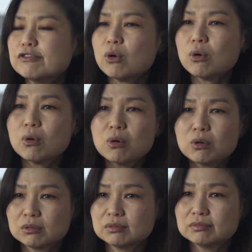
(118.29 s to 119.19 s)
for
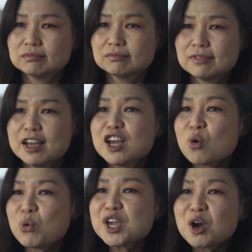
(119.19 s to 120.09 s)
all.
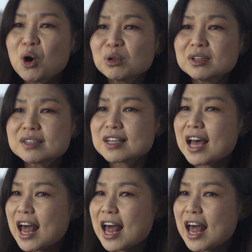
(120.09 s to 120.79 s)
We call this